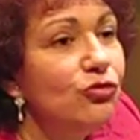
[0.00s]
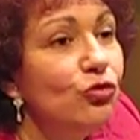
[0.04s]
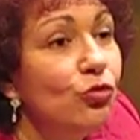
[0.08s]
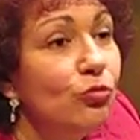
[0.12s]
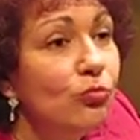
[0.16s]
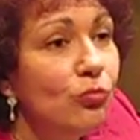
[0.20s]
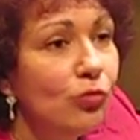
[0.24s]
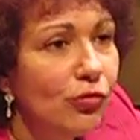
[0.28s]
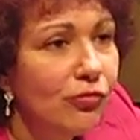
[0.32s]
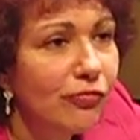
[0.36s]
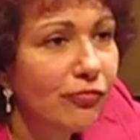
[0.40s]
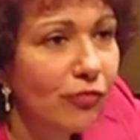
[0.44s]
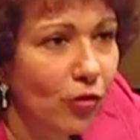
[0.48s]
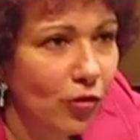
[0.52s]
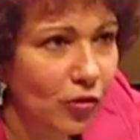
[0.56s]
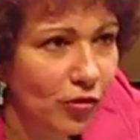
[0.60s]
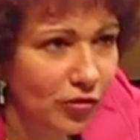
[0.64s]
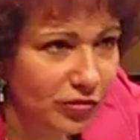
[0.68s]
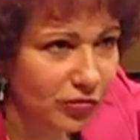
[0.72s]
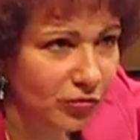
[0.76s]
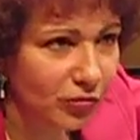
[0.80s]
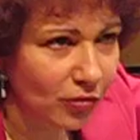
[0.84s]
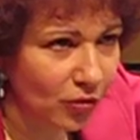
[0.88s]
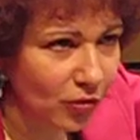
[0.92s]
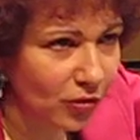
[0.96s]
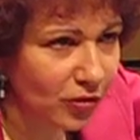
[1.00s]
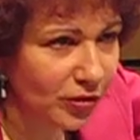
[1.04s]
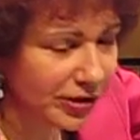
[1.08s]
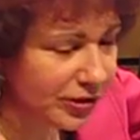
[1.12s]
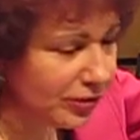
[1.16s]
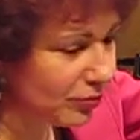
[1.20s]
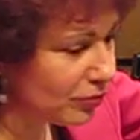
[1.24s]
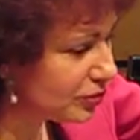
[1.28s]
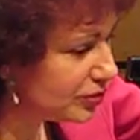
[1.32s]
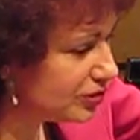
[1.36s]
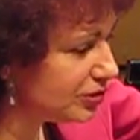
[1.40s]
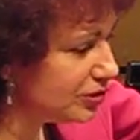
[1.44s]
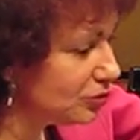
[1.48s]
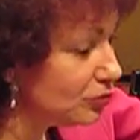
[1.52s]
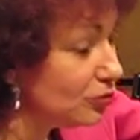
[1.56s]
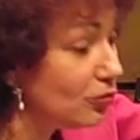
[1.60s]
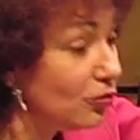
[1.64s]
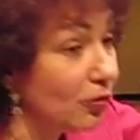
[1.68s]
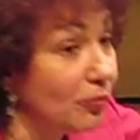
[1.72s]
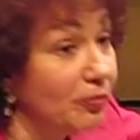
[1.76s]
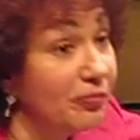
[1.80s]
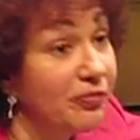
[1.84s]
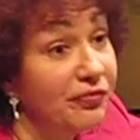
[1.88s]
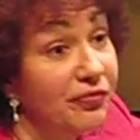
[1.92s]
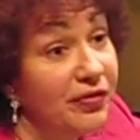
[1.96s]
to move all across
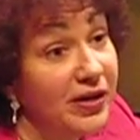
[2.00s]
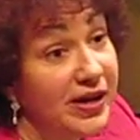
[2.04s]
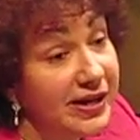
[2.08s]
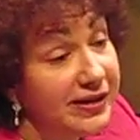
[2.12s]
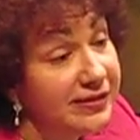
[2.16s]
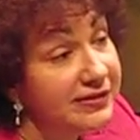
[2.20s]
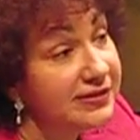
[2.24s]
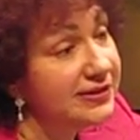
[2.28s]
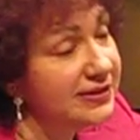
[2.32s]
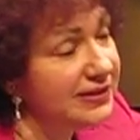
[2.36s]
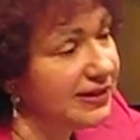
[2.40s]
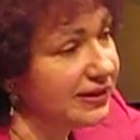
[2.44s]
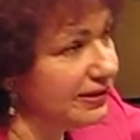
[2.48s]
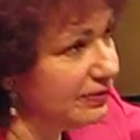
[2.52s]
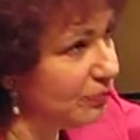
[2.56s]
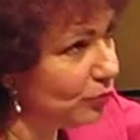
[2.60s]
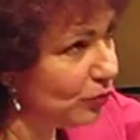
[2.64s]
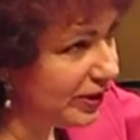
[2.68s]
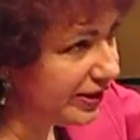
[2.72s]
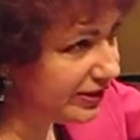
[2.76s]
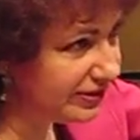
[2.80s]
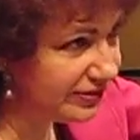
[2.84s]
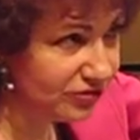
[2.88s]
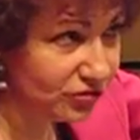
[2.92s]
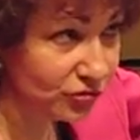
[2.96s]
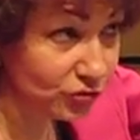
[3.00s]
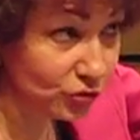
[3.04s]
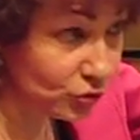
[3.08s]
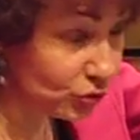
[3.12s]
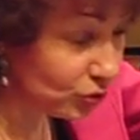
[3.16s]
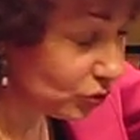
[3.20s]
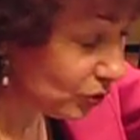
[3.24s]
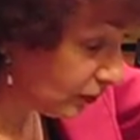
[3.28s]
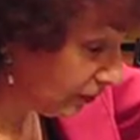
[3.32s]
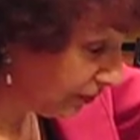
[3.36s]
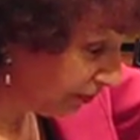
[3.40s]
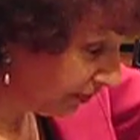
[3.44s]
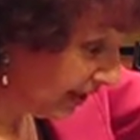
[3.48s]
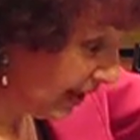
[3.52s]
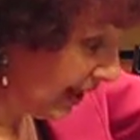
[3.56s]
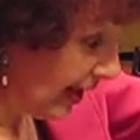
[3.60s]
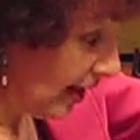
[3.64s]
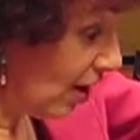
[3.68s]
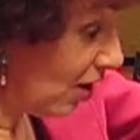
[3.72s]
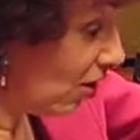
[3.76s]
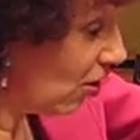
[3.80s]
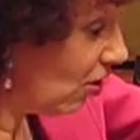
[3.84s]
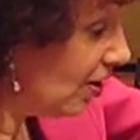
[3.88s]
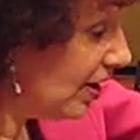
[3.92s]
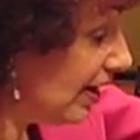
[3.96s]
Europe. First, they went to
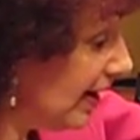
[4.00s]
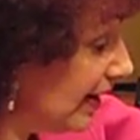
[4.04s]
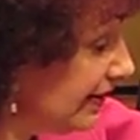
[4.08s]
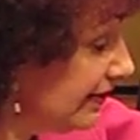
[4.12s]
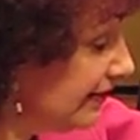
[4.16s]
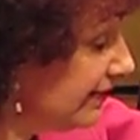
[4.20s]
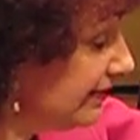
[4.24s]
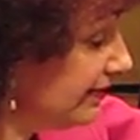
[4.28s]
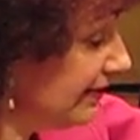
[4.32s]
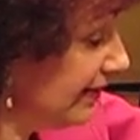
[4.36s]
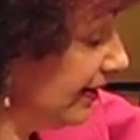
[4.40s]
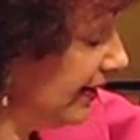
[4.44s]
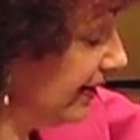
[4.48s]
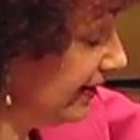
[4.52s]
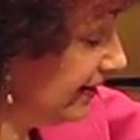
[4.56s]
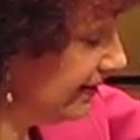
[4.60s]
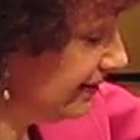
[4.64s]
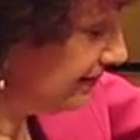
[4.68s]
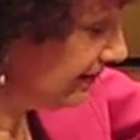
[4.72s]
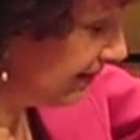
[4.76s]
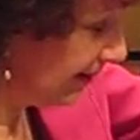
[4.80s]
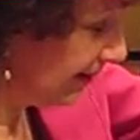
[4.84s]
Holland and